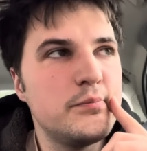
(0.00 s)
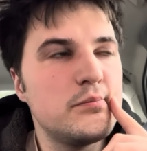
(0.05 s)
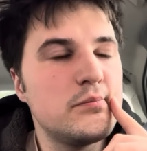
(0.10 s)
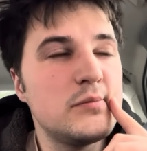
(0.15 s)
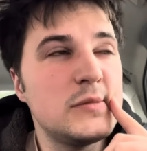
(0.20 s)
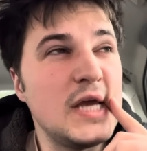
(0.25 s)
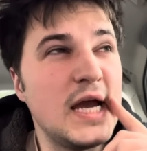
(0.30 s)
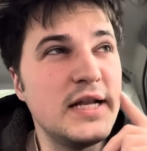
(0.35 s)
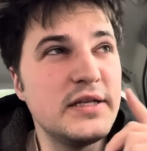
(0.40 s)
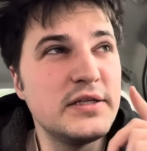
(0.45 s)

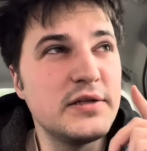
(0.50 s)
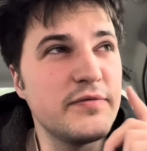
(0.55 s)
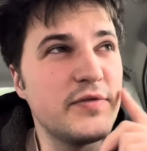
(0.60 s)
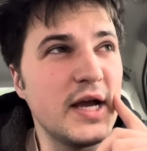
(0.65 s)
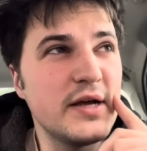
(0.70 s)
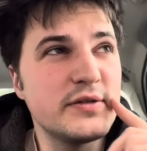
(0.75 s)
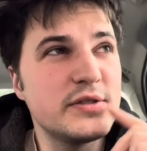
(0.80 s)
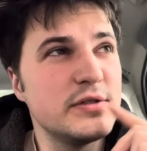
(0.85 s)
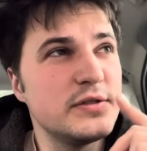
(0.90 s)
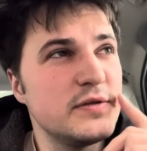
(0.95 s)
tens of
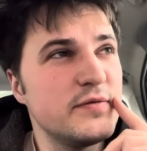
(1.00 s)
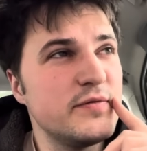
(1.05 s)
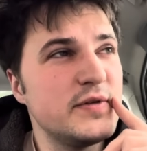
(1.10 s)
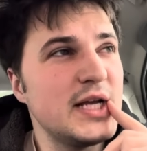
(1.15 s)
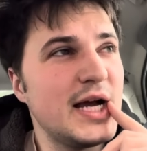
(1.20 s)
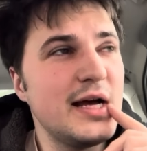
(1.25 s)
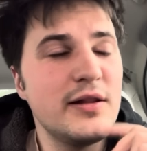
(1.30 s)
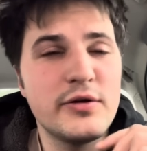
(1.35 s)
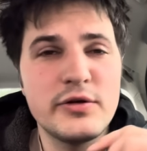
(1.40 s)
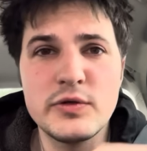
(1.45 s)
thousands of
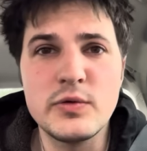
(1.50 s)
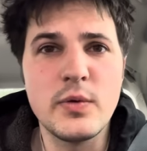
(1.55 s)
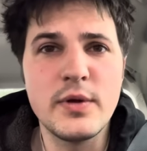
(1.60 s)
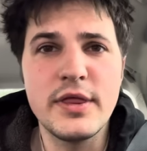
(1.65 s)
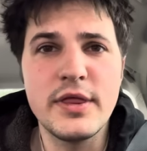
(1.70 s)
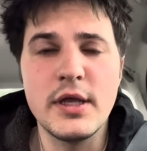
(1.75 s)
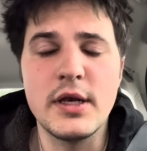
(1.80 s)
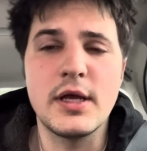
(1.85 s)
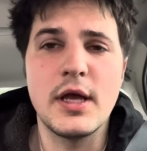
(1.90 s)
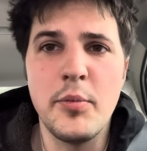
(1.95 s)
dollars
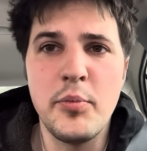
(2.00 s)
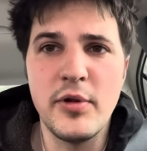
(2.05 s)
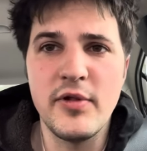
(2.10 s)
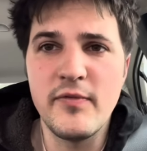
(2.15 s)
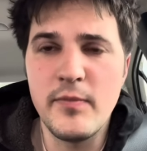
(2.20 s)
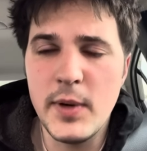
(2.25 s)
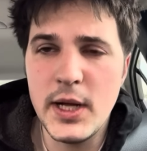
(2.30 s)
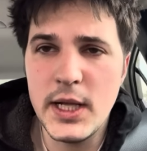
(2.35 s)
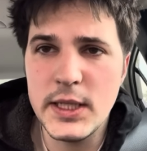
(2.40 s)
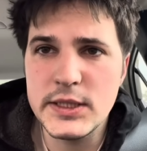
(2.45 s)
within a couple of
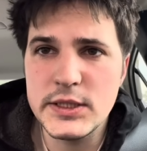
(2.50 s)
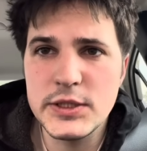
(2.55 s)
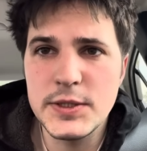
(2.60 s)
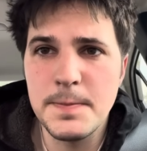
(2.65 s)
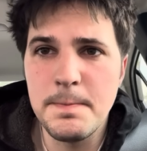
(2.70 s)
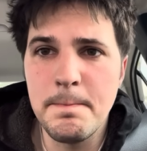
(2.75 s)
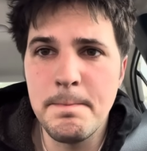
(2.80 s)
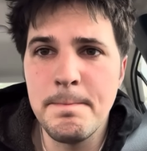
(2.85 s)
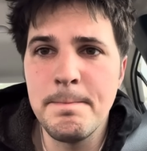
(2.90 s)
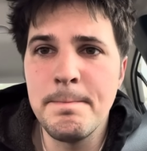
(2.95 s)
months.
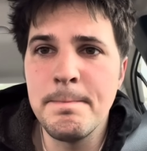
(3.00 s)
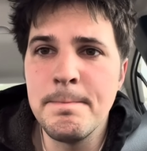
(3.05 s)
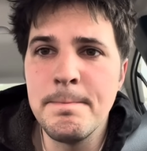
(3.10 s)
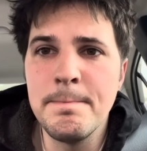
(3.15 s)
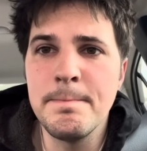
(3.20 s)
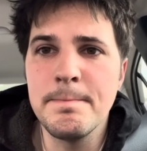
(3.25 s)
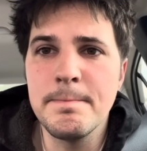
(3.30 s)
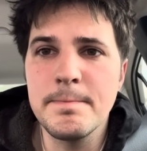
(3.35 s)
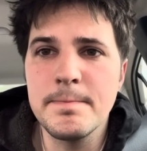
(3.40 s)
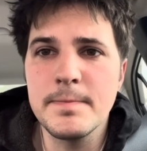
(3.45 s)

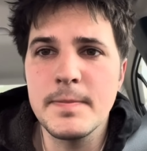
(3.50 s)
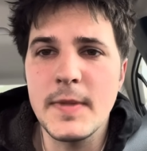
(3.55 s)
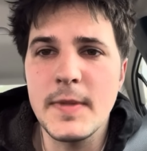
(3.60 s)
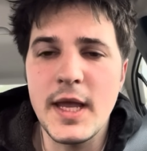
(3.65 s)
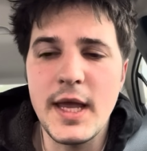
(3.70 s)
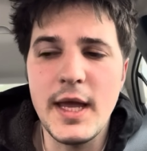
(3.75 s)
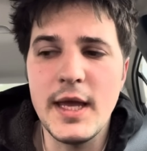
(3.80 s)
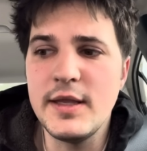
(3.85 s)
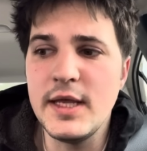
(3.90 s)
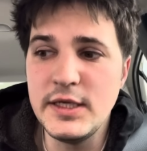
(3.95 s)

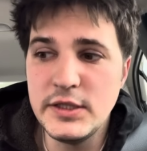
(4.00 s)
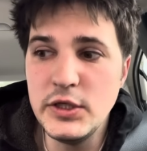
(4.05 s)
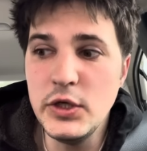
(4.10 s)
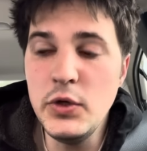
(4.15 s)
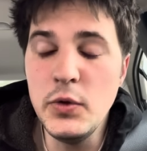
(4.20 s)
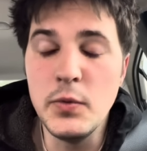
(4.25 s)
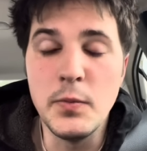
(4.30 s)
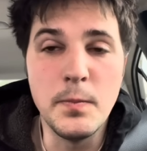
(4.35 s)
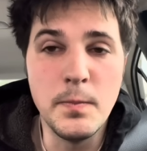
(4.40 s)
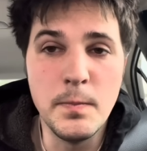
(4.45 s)
And they do.